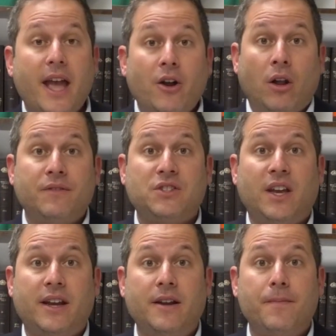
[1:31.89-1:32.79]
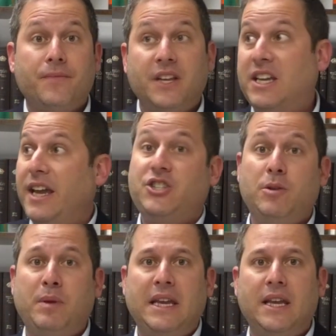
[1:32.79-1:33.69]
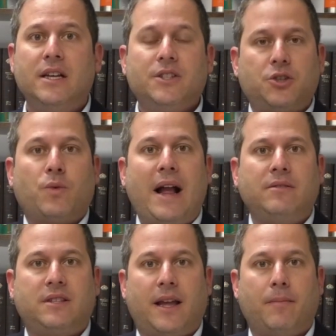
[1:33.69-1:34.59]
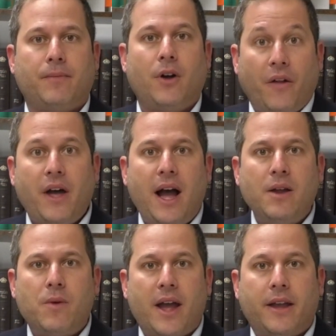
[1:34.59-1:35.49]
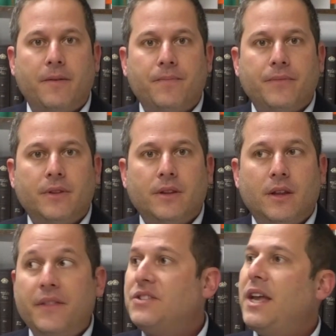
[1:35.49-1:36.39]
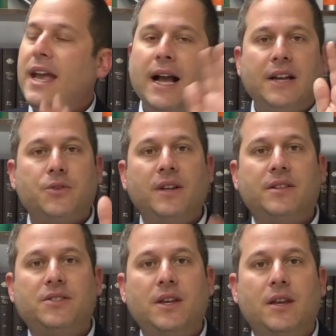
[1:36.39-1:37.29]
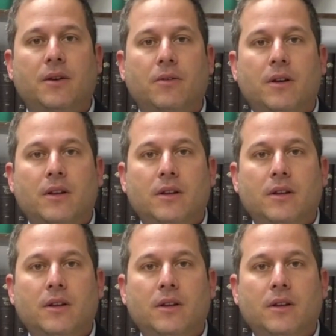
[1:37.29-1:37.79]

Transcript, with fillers: And all of a sudden, the KGB surrounds them on the highway. And they say, hey guys, great to see you.